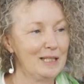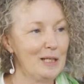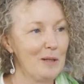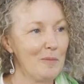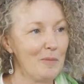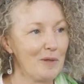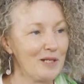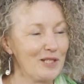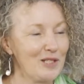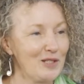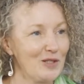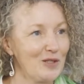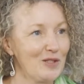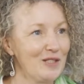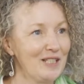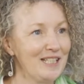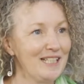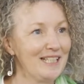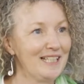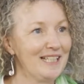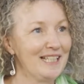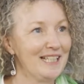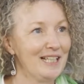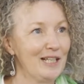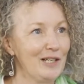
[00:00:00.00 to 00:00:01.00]
But it's
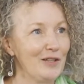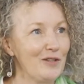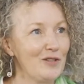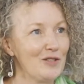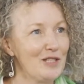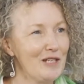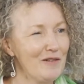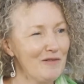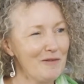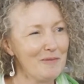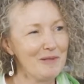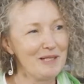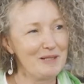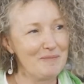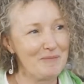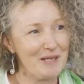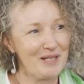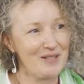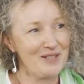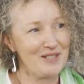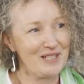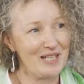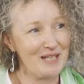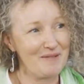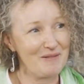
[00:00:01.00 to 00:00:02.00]
certainly, there's never been a better
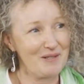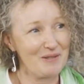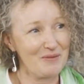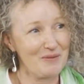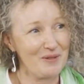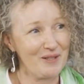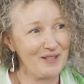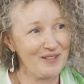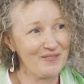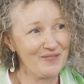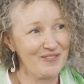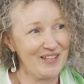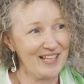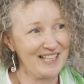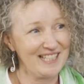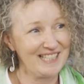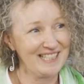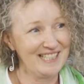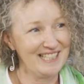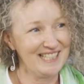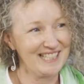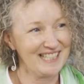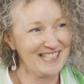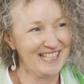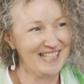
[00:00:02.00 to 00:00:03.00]
time to work on
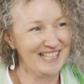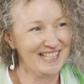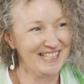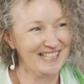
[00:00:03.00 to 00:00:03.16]
vaccines.